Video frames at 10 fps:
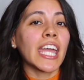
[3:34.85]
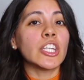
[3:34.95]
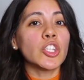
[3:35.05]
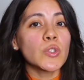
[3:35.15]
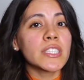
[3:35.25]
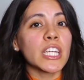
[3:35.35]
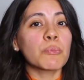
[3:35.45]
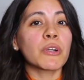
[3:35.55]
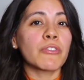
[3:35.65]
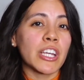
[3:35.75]
and used in
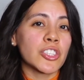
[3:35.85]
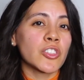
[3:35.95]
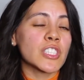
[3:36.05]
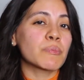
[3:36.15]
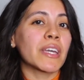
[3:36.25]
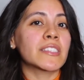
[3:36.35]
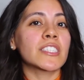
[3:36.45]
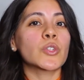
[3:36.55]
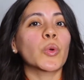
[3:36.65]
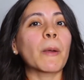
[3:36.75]
professional
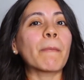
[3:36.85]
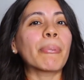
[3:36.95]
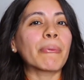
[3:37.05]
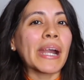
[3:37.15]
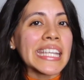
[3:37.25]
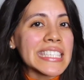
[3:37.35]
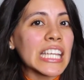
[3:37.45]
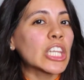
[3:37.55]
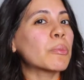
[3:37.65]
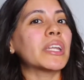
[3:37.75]
spaces where bright
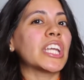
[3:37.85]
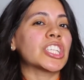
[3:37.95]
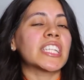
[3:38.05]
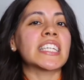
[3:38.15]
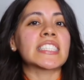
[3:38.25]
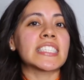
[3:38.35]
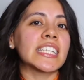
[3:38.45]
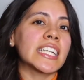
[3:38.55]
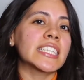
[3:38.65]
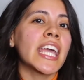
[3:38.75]
illumination is
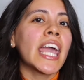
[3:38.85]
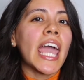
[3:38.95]
needed